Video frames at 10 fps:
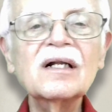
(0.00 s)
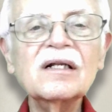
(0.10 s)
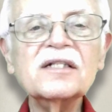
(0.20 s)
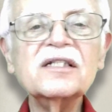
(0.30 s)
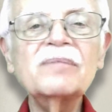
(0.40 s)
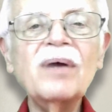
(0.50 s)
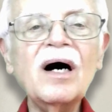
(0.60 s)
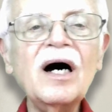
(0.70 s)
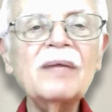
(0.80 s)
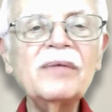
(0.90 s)
Listed
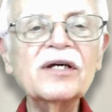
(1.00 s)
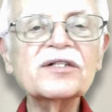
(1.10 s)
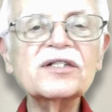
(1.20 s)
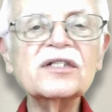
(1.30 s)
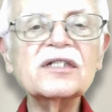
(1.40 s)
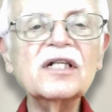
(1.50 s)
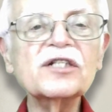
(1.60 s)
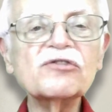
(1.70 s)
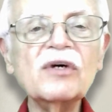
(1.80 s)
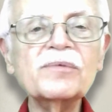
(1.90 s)
behind me are the
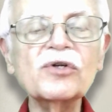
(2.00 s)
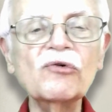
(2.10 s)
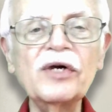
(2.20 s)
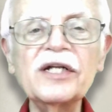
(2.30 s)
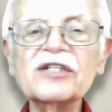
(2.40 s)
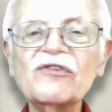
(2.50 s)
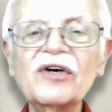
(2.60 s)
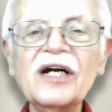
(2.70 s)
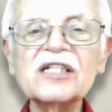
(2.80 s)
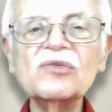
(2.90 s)
scripture readings for
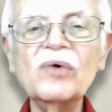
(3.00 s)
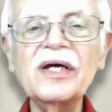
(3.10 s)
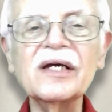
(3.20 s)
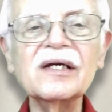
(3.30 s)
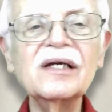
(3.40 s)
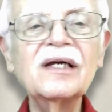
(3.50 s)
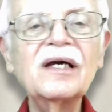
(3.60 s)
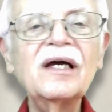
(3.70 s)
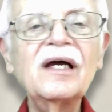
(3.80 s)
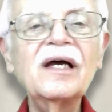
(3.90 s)
next week.
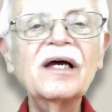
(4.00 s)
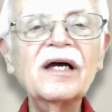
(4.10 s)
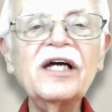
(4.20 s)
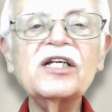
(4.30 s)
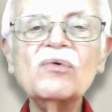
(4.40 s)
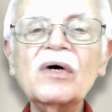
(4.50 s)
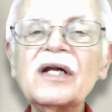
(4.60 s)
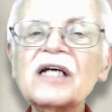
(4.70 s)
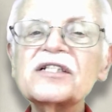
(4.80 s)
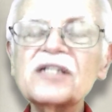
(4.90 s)
Each one
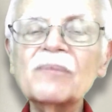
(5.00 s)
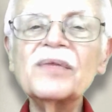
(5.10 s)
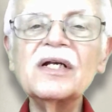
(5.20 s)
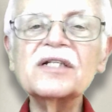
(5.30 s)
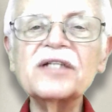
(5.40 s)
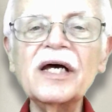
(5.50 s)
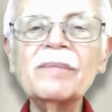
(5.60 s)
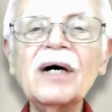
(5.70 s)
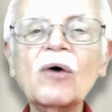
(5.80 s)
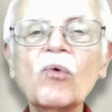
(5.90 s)
has something to say
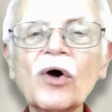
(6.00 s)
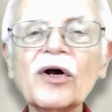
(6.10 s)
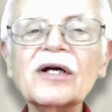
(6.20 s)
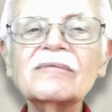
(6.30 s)
about work.